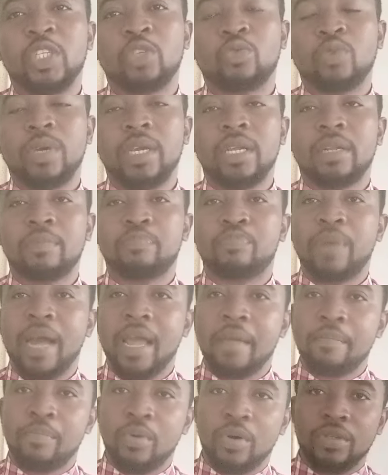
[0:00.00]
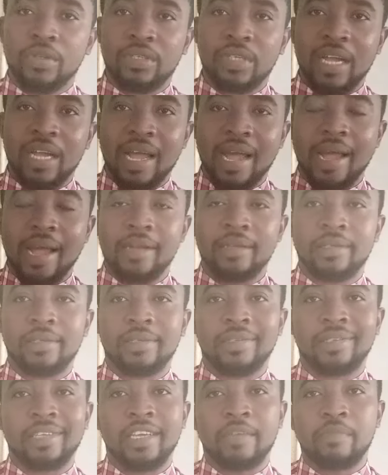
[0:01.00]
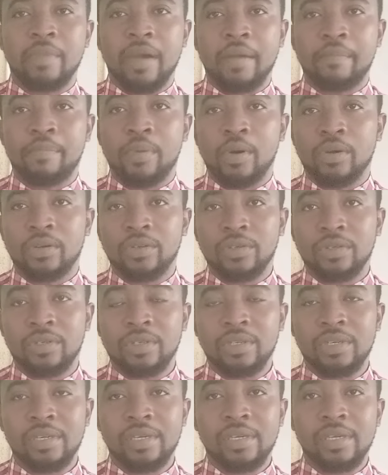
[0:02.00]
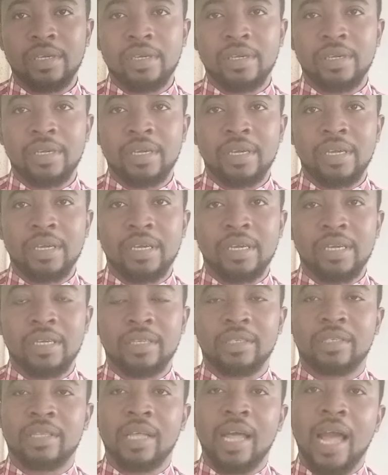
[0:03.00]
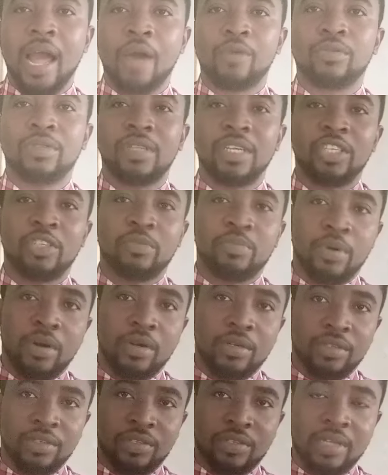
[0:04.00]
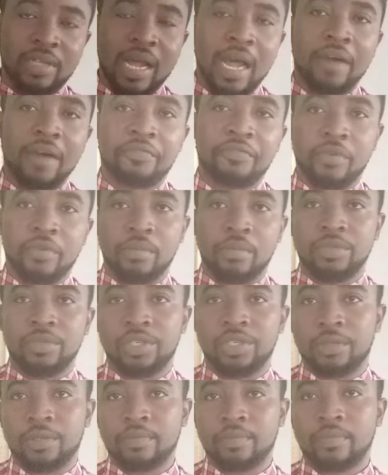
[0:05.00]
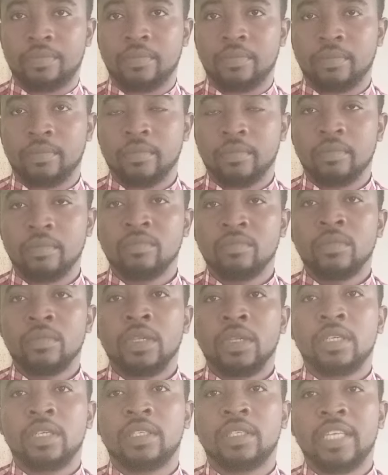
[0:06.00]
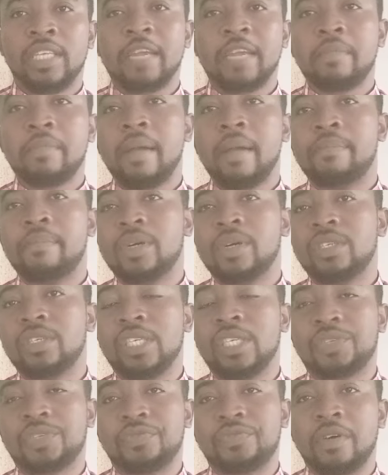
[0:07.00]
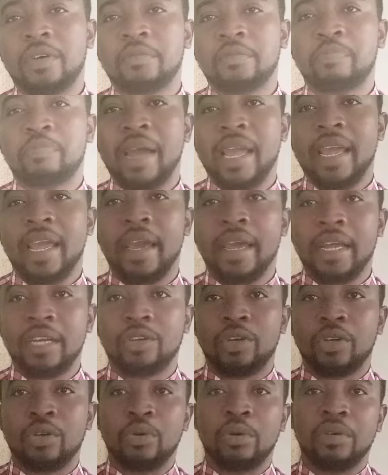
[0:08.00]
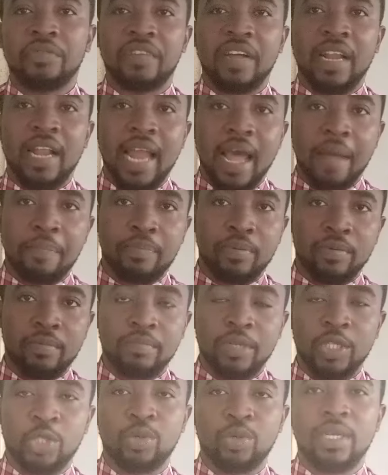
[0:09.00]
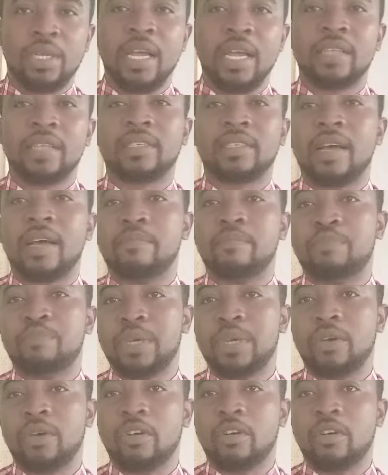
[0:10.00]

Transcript: between pi bond and sigma bond is how these bonds are formed. Sigma bond is formed by head-on overlap between s and p